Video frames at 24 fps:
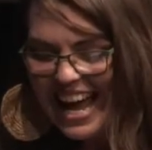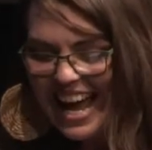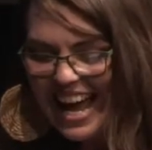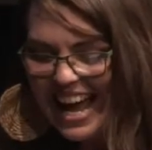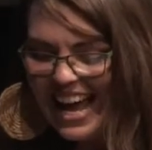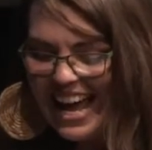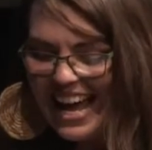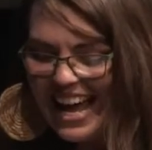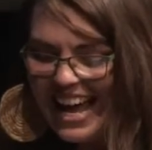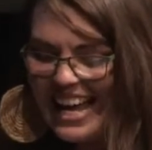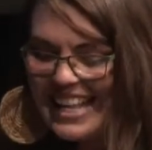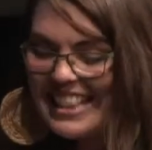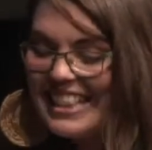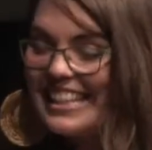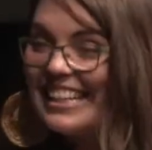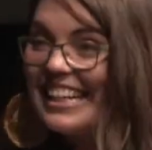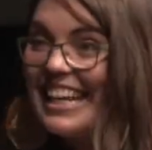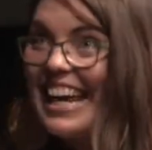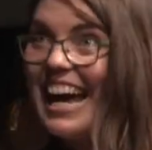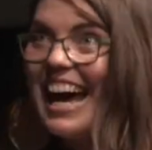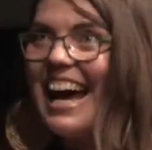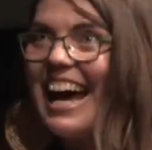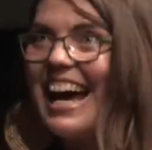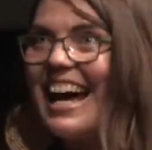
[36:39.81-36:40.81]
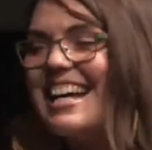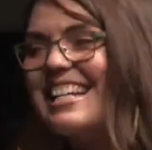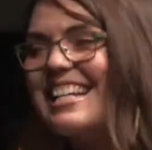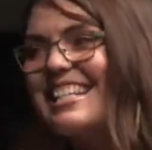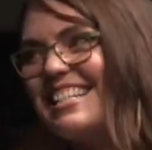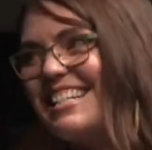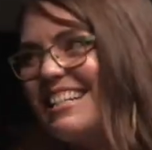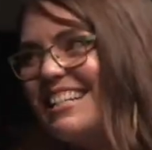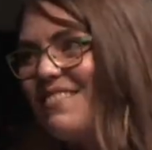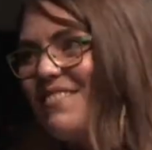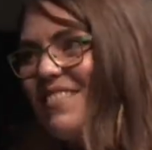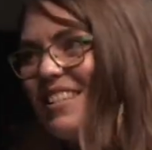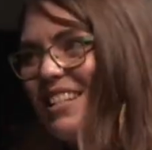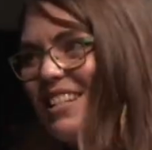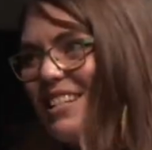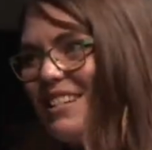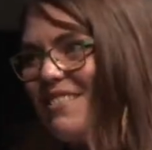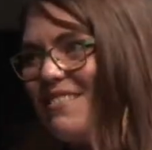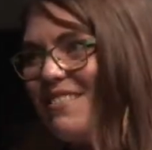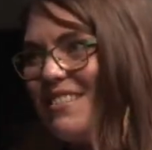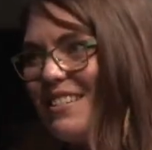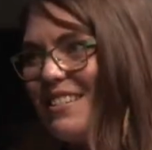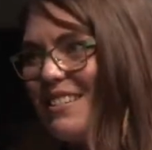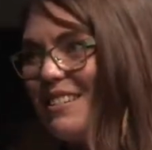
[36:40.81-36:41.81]
And the casting of the
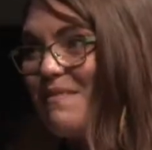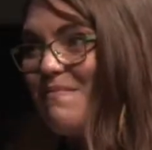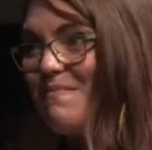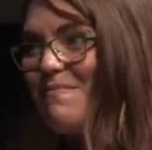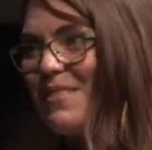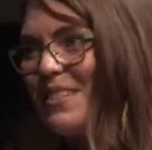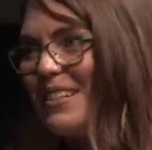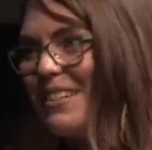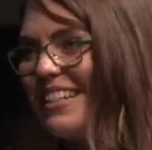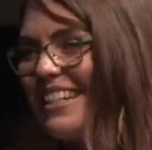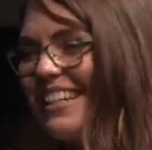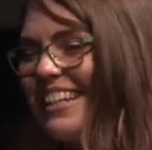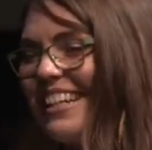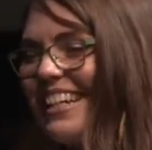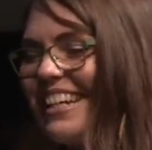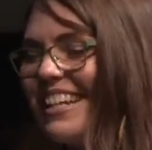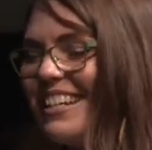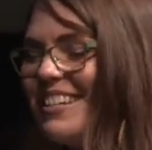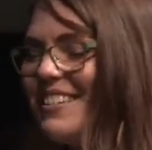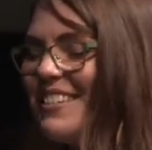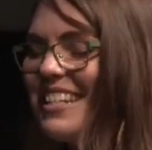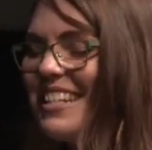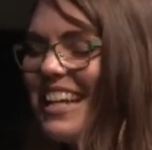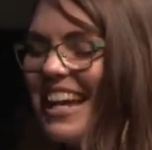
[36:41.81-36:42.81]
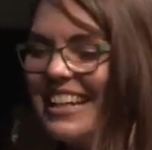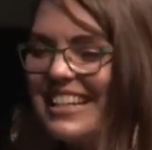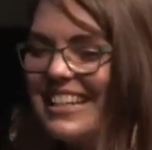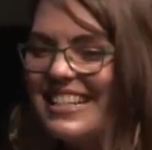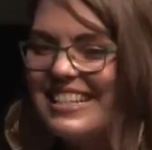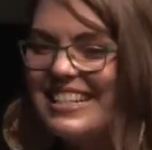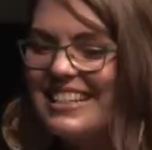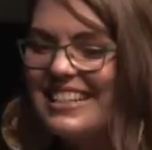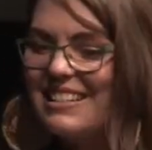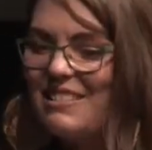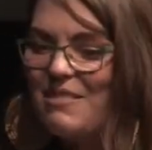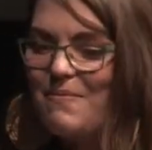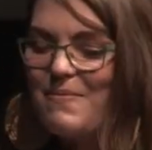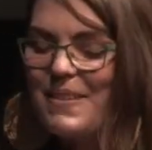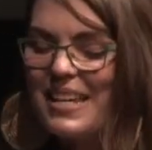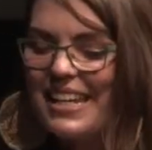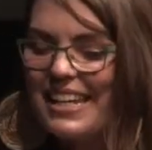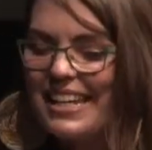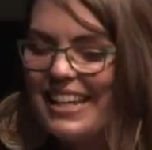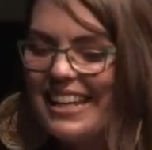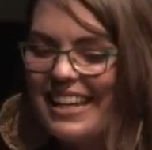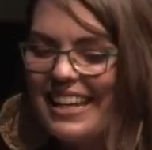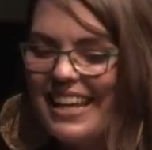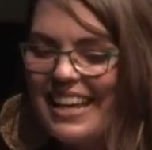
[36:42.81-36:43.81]
children is brilliant. Can you tell us a little
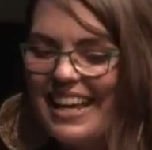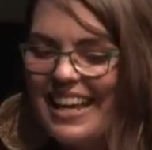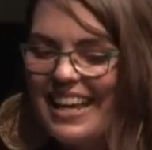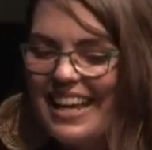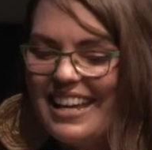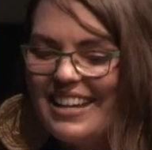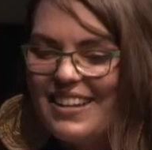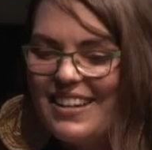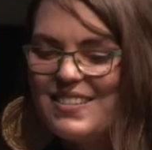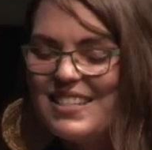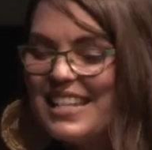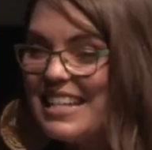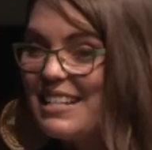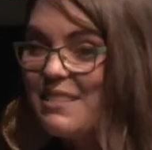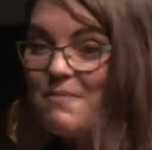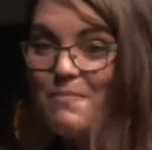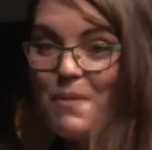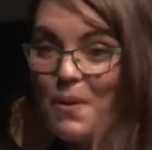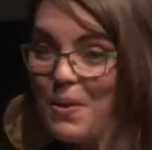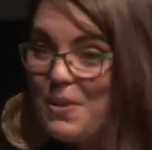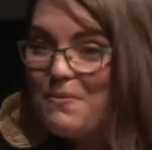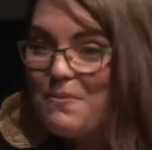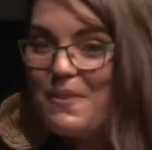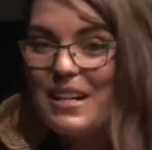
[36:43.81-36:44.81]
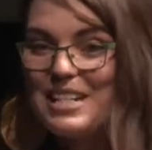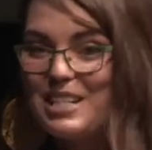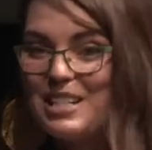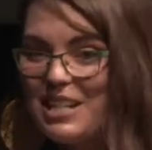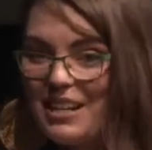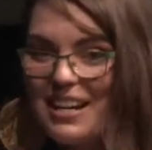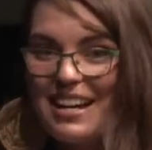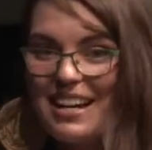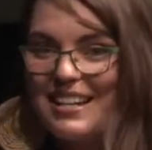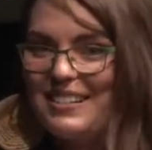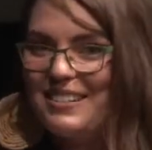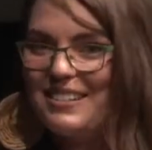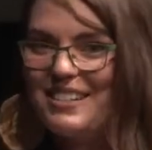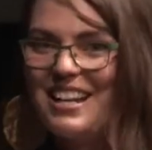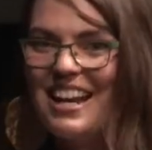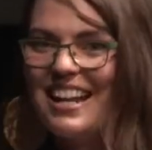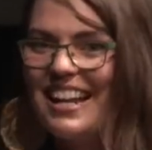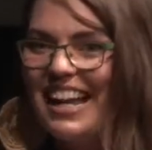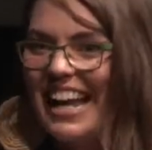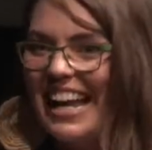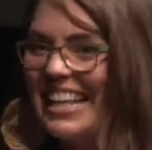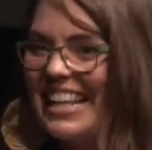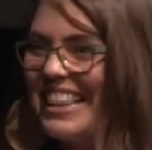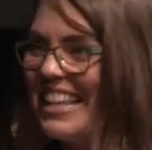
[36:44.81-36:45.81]
bit, because there's more than one child,
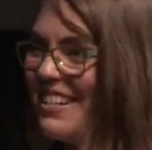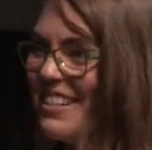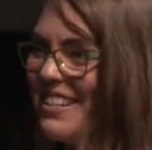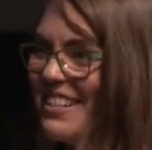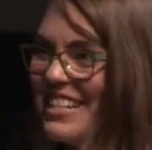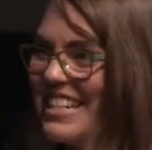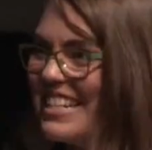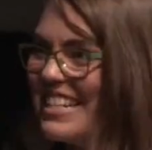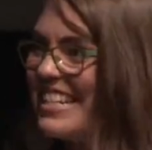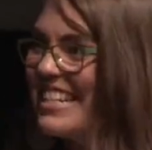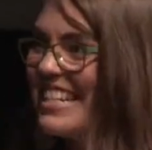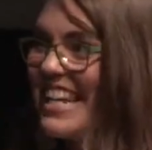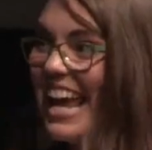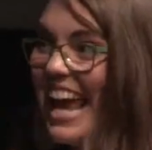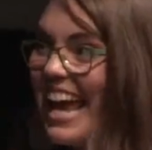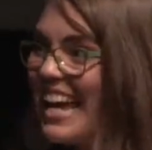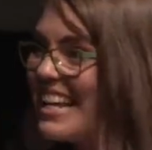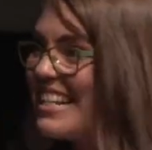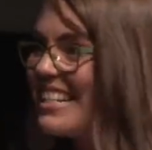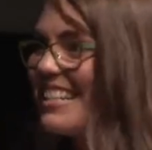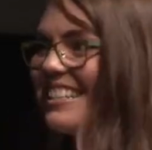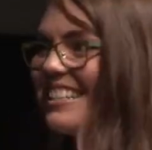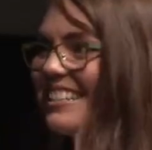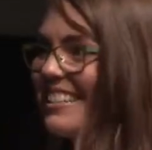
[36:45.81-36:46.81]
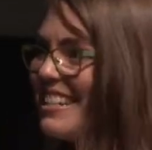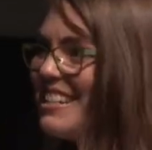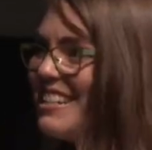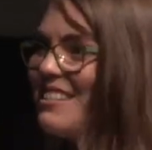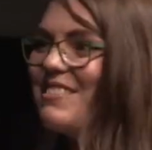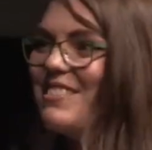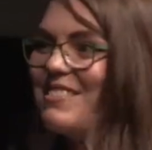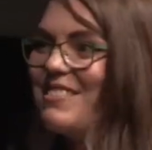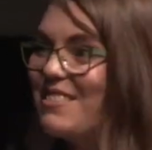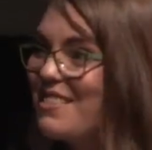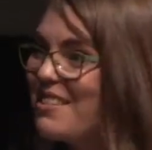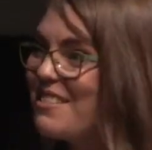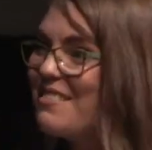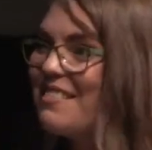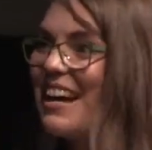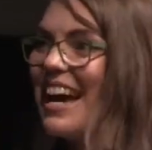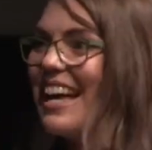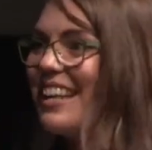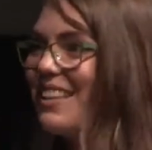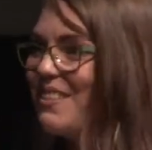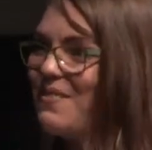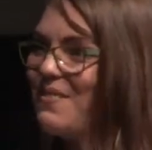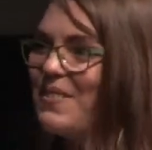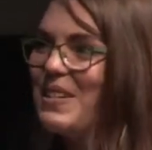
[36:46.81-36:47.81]
like there are just excellent children
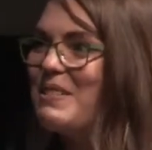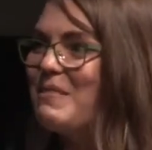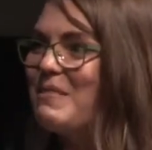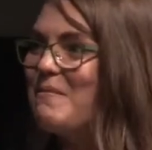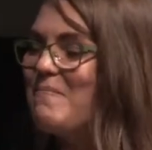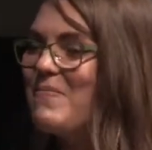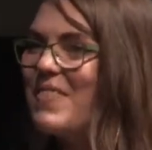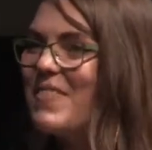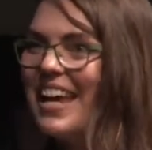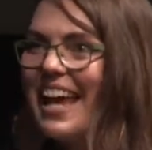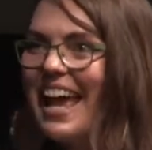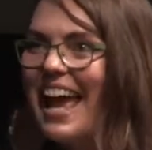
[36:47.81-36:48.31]
throughout the film.